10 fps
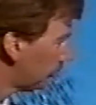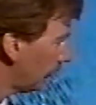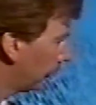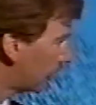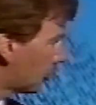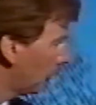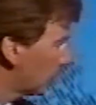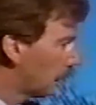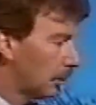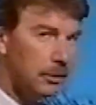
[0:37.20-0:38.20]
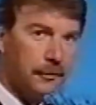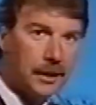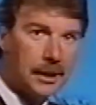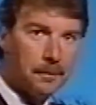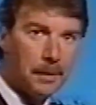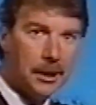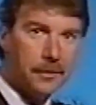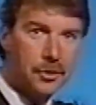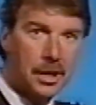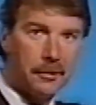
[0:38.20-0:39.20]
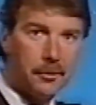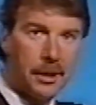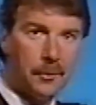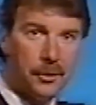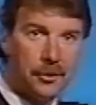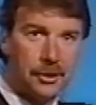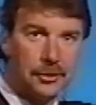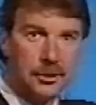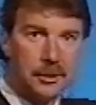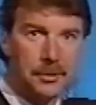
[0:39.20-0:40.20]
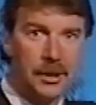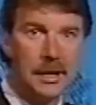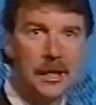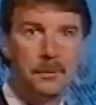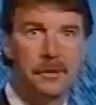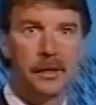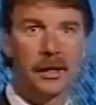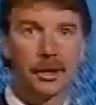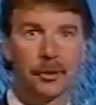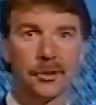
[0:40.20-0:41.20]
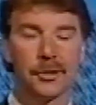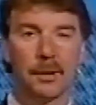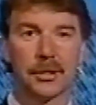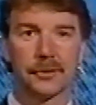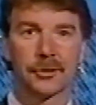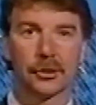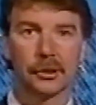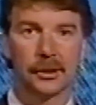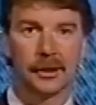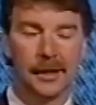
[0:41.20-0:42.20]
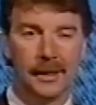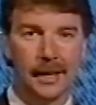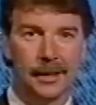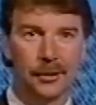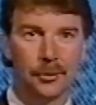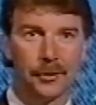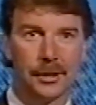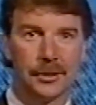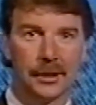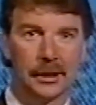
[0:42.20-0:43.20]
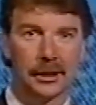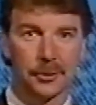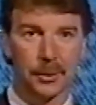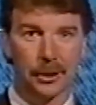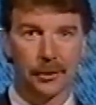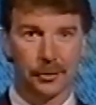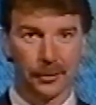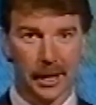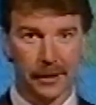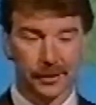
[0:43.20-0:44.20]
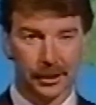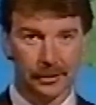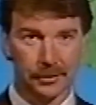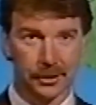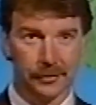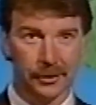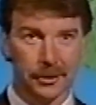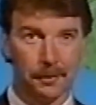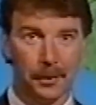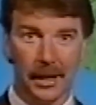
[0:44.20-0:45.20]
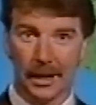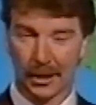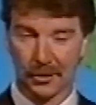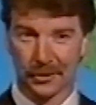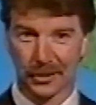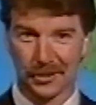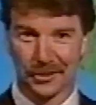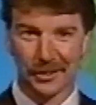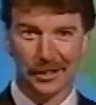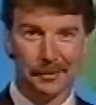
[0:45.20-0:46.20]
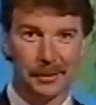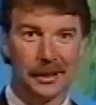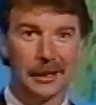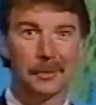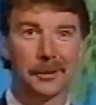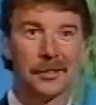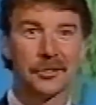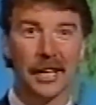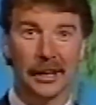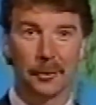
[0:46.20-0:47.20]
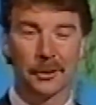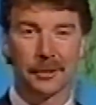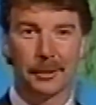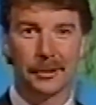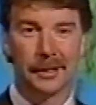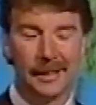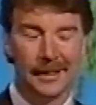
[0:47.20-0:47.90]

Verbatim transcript: In fact, during tomorrow we'll find that band of showery rain with thunderstorms moving across the rest of Scotland and North East England as we go through the afternoon. So as far as the by-election's concerned, up at Littleborough and Saddleworth tomorrow,